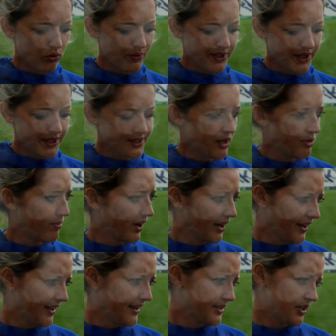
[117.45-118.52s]
we did it so
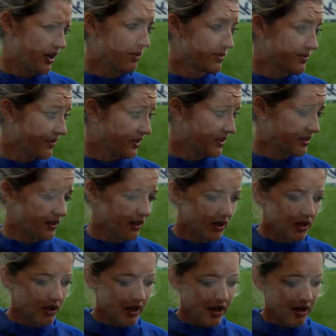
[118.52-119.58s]
brilliantly at Chelmsford
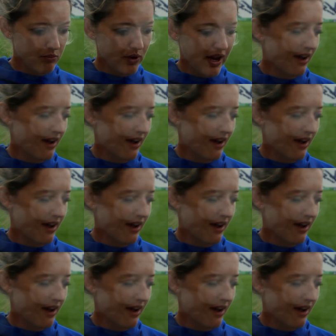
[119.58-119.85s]
that um,